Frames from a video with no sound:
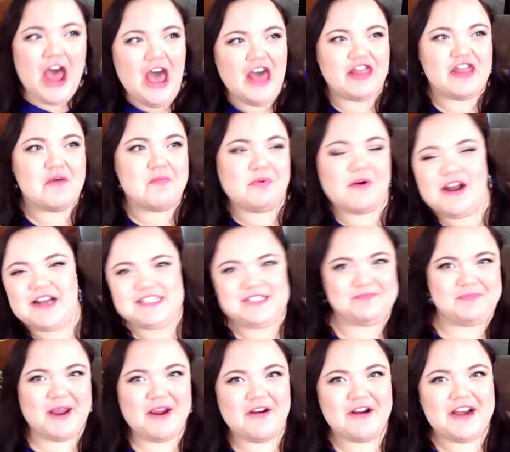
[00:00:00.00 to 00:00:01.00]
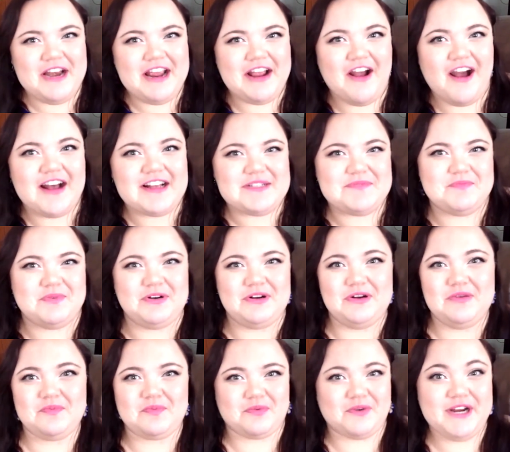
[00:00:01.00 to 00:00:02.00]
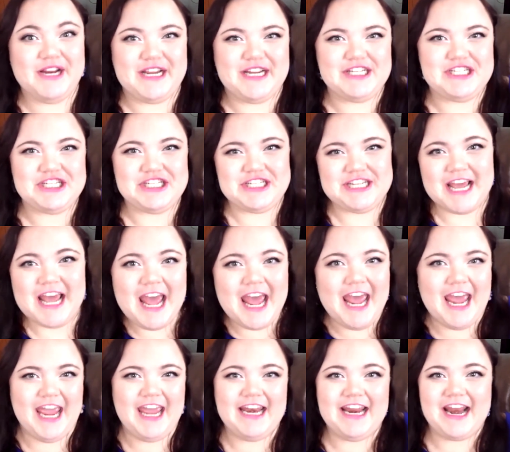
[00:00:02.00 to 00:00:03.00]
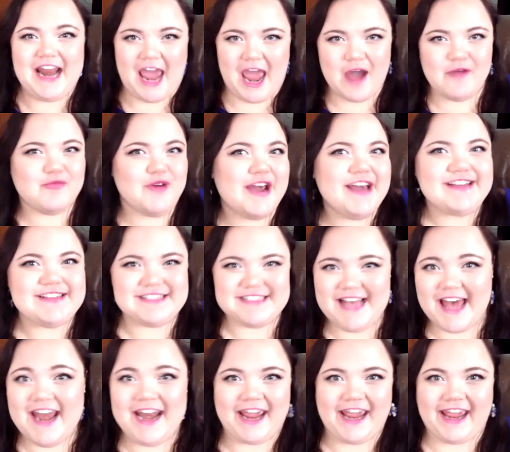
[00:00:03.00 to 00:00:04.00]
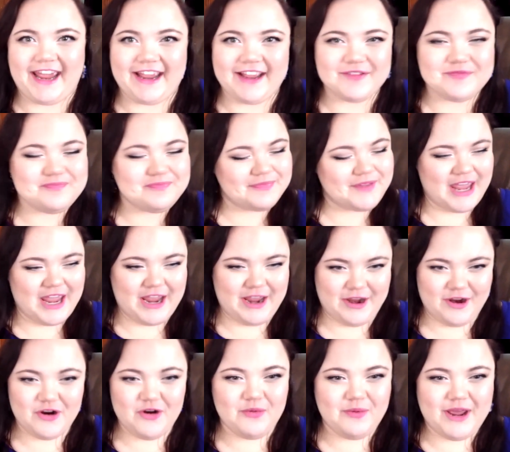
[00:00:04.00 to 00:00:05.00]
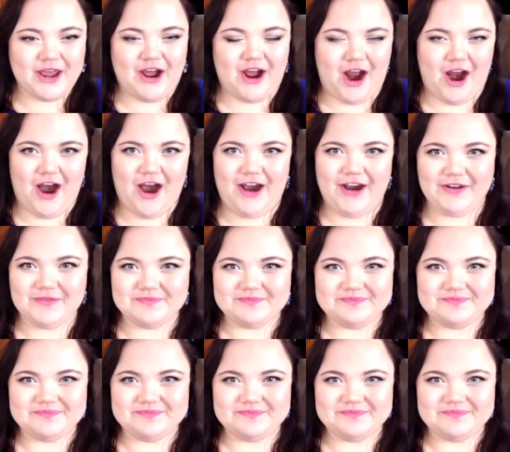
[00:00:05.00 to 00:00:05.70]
the prosperity gospel preached in an Amway setting. Here we are.